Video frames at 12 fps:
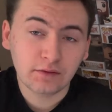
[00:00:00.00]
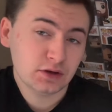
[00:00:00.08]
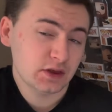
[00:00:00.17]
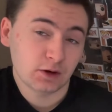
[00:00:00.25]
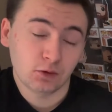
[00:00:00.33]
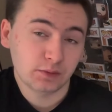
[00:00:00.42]

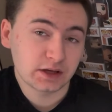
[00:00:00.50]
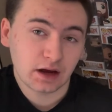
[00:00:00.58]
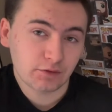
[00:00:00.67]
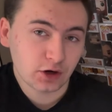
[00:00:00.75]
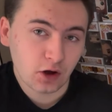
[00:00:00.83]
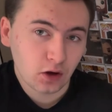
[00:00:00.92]
everything. We'll be
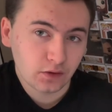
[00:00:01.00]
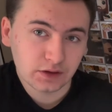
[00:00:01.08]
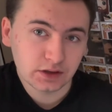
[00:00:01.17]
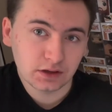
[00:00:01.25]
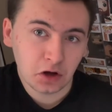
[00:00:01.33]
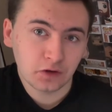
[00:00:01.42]
covering all
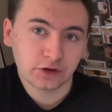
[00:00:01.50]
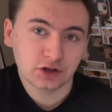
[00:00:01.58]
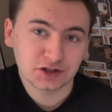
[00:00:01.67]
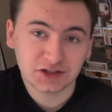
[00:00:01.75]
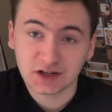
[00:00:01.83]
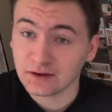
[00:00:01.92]
the
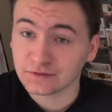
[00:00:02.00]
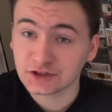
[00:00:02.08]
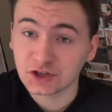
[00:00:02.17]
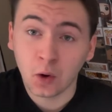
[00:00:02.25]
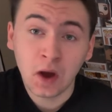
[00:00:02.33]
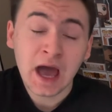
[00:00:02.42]
good stuff,
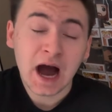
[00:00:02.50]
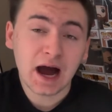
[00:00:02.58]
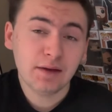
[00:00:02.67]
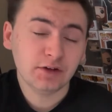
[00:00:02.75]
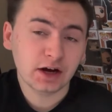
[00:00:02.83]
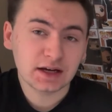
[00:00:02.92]
so
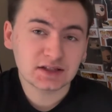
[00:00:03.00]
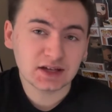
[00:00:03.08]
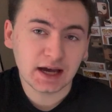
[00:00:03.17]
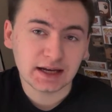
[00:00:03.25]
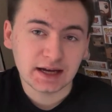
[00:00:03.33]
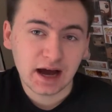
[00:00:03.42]
I'm very
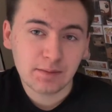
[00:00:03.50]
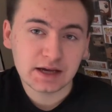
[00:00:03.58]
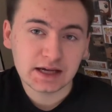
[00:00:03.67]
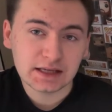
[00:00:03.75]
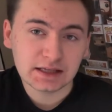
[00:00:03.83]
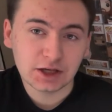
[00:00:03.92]
excited. I
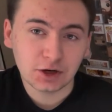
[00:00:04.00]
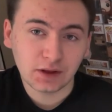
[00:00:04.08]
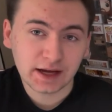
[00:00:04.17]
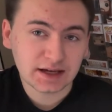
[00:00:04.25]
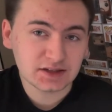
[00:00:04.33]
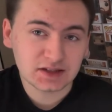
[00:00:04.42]
mean, you know,
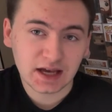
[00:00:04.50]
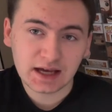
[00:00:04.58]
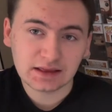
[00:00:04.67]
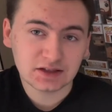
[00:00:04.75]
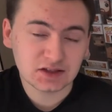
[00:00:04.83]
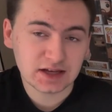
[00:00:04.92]
like I
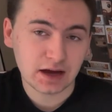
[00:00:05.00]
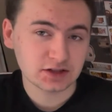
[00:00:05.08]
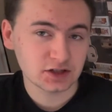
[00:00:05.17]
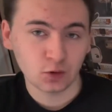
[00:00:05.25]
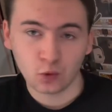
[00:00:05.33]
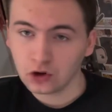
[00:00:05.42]
said, this is how it's
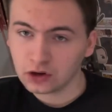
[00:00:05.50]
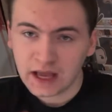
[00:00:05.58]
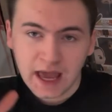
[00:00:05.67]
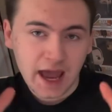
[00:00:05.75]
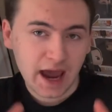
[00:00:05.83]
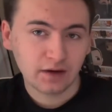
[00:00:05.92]
gonna work.
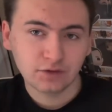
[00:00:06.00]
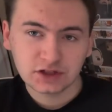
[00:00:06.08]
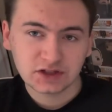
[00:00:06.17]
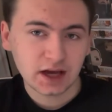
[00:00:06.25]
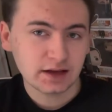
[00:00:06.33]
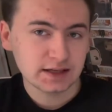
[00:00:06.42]
Every
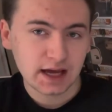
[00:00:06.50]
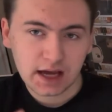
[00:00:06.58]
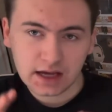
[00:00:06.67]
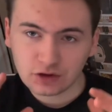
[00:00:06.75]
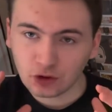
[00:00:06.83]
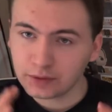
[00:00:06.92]

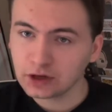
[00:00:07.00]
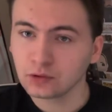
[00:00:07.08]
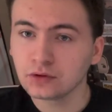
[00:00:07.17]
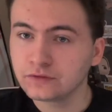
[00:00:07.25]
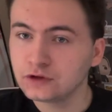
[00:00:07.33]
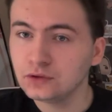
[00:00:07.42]
Sunday, there'll be a
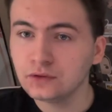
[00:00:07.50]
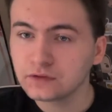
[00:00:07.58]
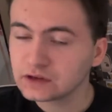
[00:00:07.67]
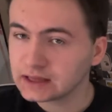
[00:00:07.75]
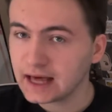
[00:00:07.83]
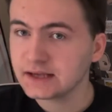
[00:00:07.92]
review
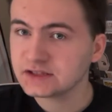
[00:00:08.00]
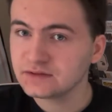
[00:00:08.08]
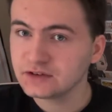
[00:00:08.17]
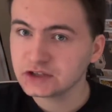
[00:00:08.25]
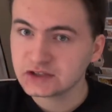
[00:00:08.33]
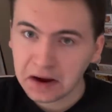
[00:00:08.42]
for The Last
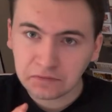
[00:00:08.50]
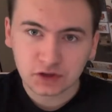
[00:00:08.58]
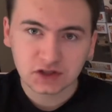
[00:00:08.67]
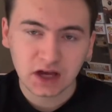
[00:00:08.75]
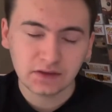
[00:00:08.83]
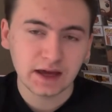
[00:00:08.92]
of Us. Every
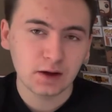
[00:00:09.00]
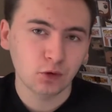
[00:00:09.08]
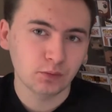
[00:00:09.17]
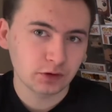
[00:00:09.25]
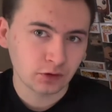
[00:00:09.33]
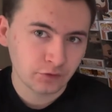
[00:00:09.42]
Sunday,
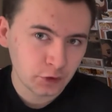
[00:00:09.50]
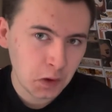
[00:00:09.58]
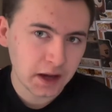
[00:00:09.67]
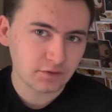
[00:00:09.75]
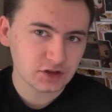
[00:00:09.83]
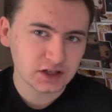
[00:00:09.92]
we'll be
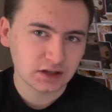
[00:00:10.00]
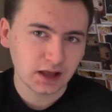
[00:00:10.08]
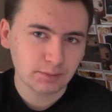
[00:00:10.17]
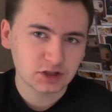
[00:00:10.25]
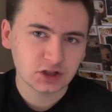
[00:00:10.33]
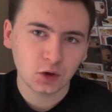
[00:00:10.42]
reviewing every single
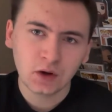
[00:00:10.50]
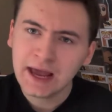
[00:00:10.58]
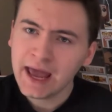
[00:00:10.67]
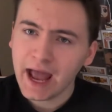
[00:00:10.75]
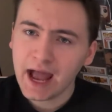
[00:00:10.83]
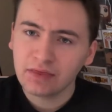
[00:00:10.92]
episode,
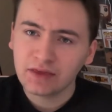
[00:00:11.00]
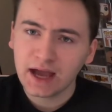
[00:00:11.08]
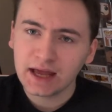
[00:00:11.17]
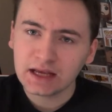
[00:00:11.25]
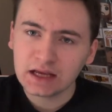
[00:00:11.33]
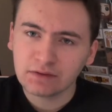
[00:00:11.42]
and
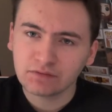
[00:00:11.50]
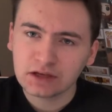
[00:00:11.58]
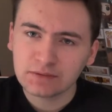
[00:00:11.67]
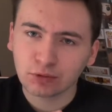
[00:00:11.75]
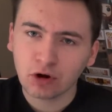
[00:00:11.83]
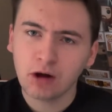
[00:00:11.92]
then if
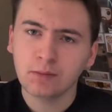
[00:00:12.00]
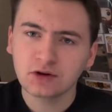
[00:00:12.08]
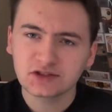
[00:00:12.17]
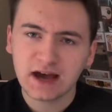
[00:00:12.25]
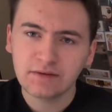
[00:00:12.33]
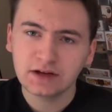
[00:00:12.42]
the
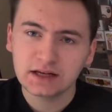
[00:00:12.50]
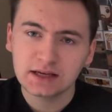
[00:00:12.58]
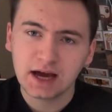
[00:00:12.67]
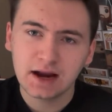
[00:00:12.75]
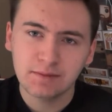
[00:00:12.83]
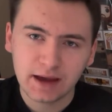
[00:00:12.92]
promos have any
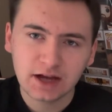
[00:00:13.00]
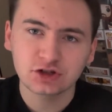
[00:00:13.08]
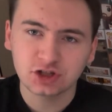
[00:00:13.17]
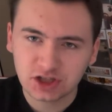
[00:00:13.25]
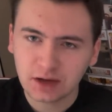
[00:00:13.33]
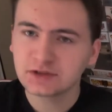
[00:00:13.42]
kind of
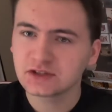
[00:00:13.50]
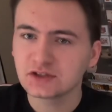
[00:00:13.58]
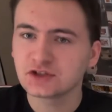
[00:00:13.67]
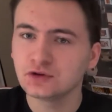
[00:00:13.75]
major substance